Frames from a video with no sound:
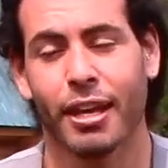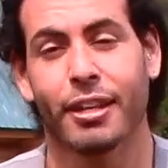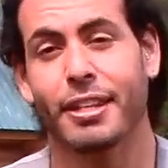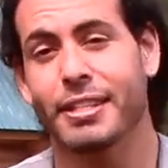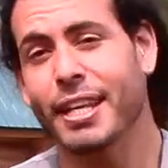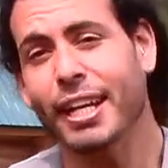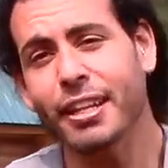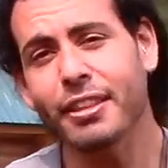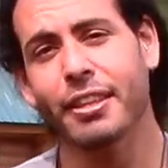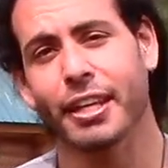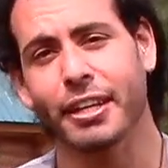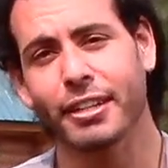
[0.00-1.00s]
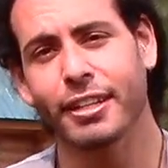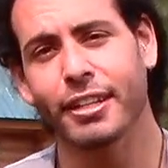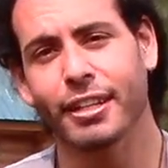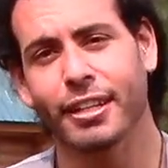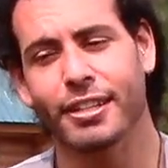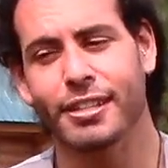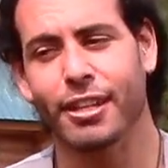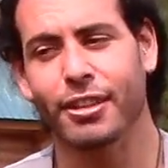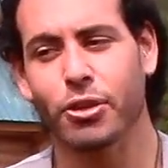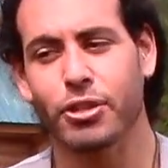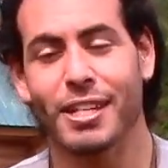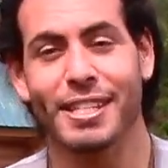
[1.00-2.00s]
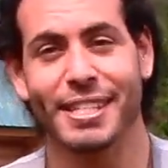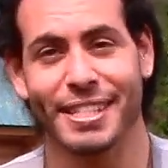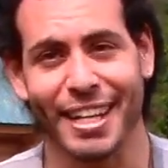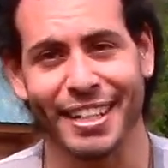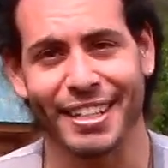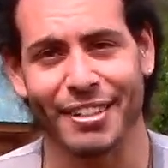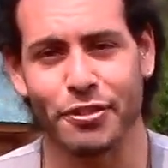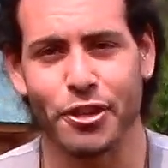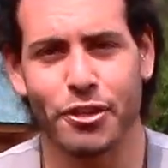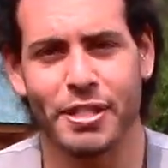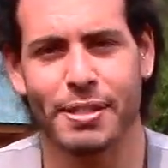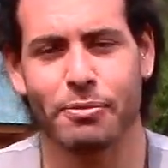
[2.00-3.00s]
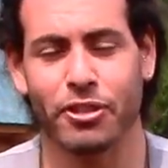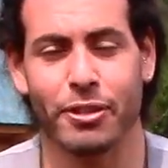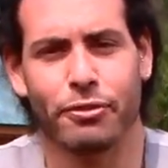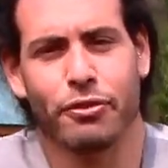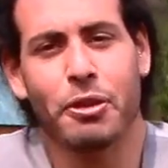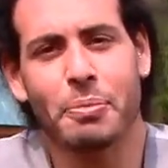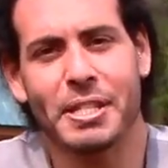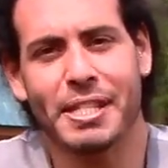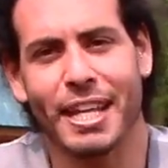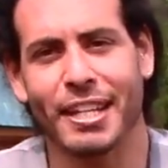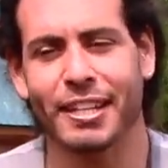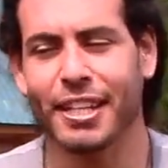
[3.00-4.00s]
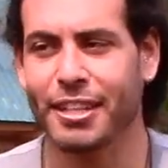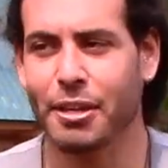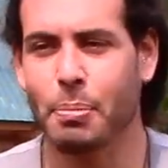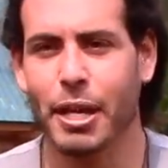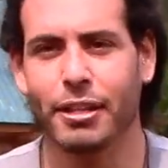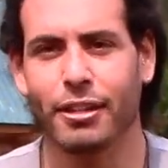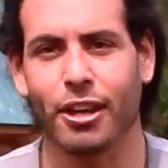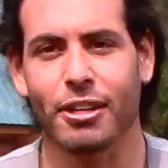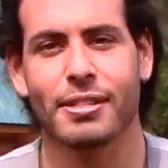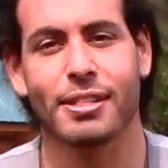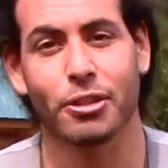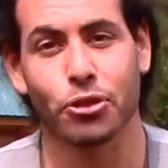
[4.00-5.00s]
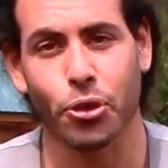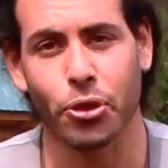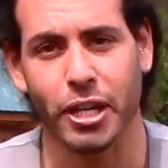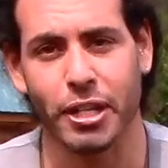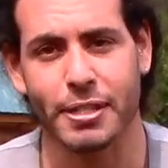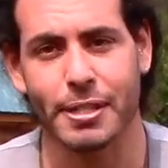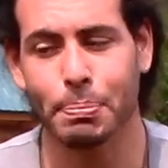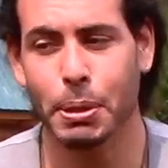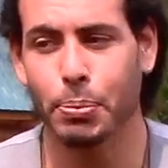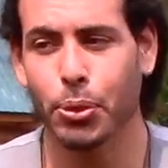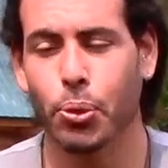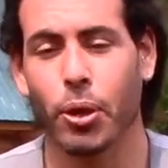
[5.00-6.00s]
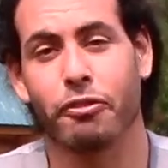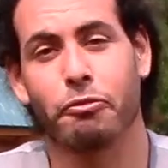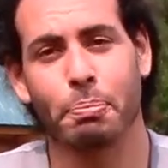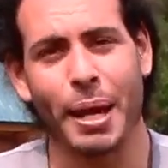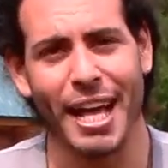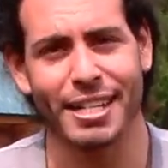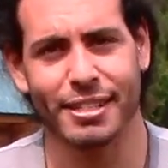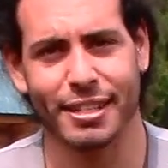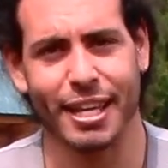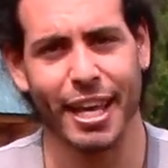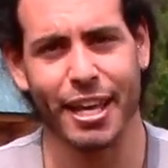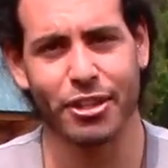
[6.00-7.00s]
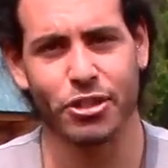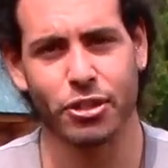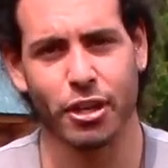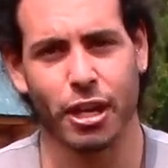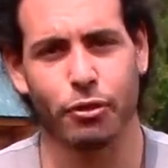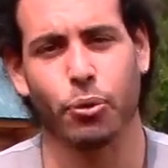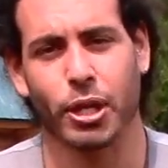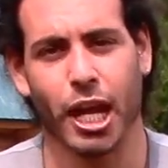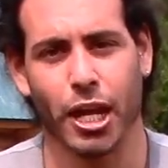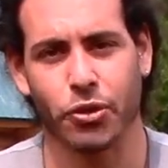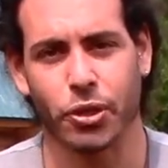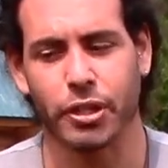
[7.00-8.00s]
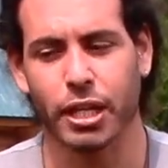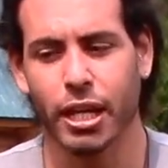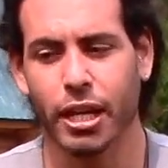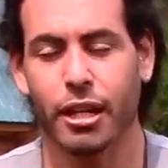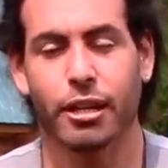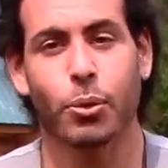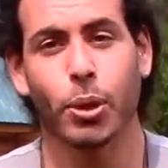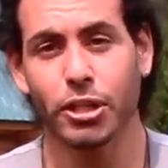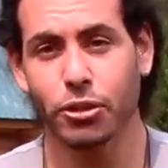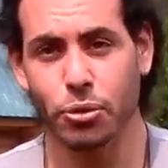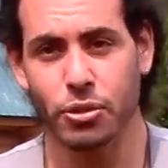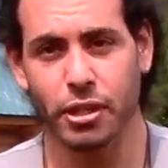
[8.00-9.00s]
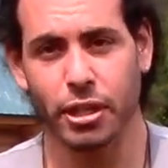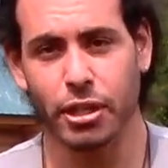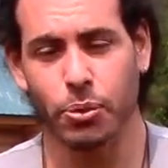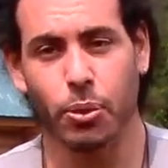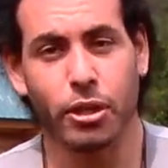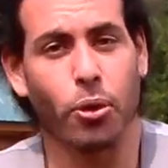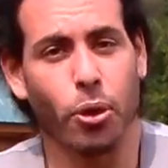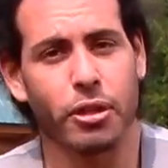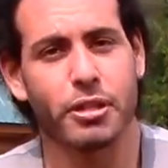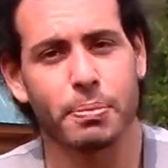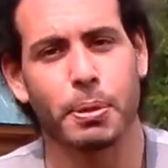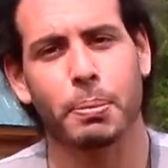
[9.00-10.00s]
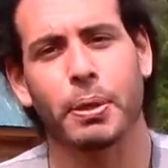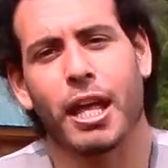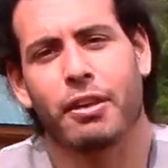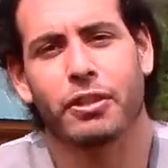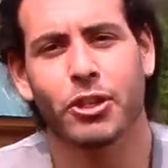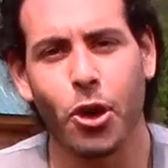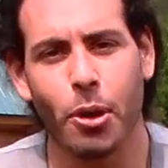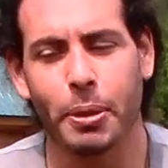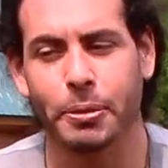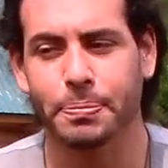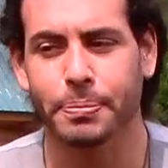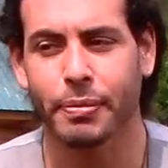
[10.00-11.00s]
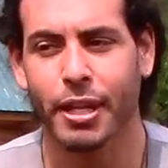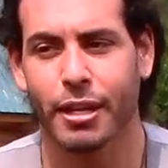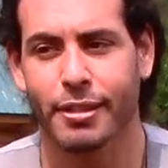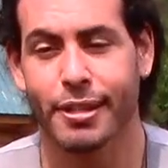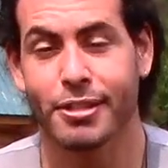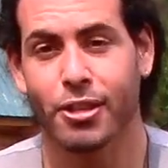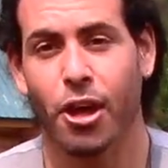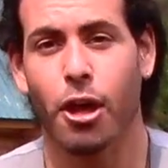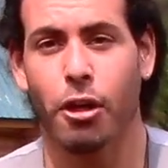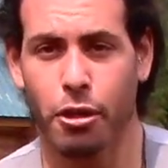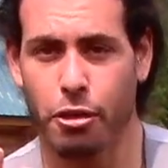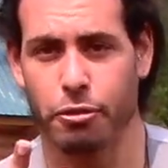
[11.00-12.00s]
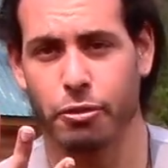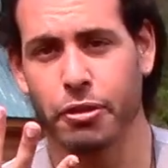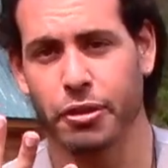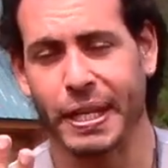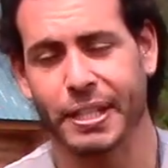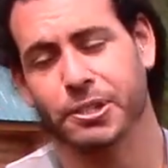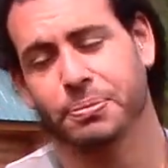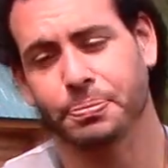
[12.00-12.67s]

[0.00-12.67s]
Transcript: The second thing is that there was a study, very famous study that they made on centurions, people who have passed the age of 100. They wanted to see what all these people have in common. They saw three things.